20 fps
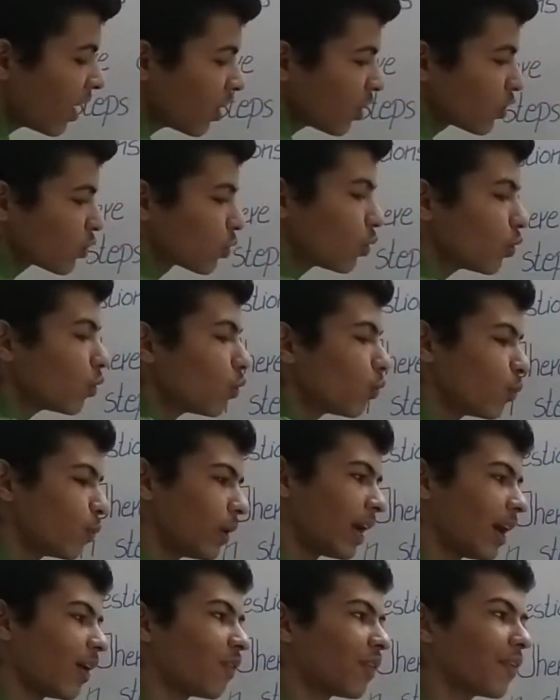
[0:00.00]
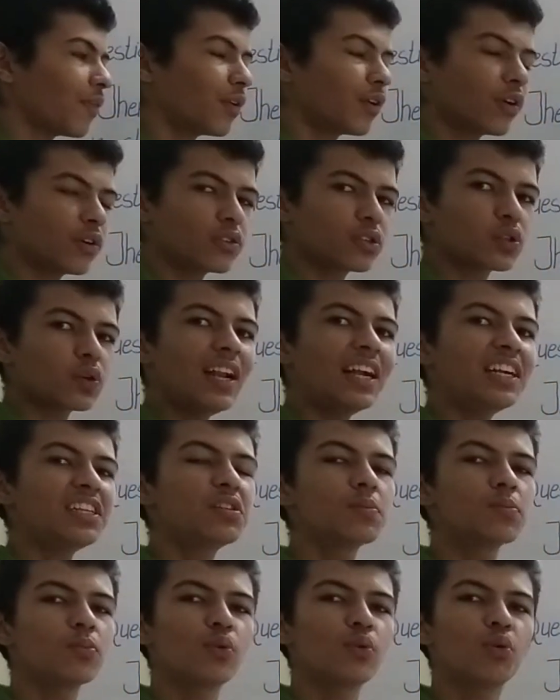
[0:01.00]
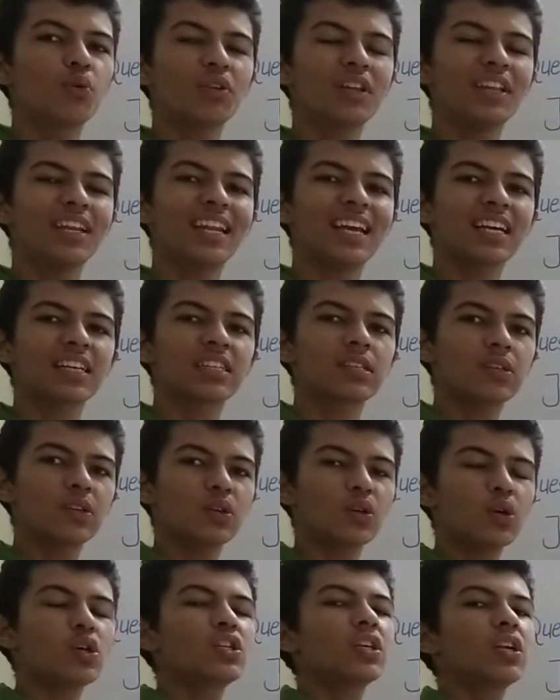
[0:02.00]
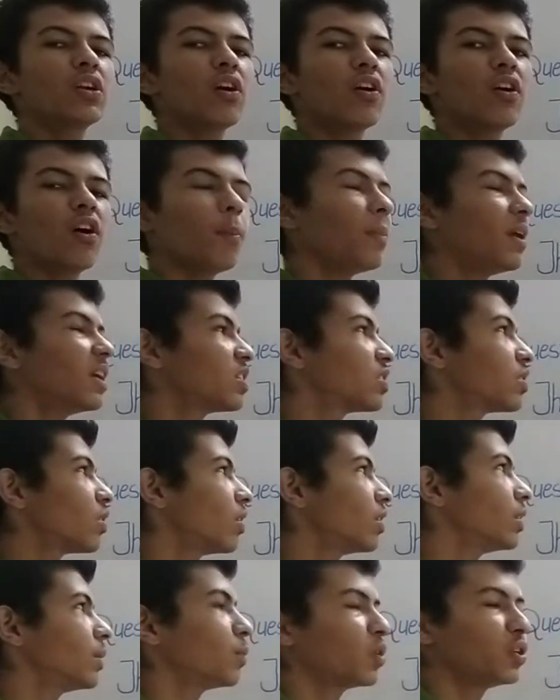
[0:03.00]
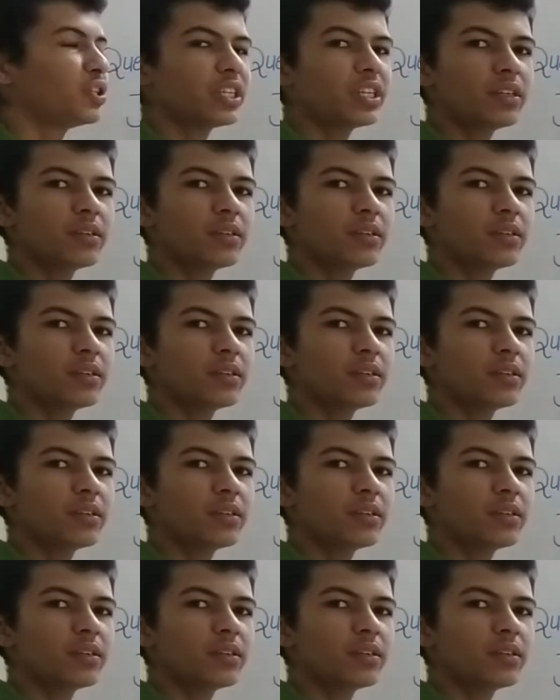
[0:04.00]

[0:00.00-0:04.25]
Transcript: So we have given up. So let's move to the next question based on the motion.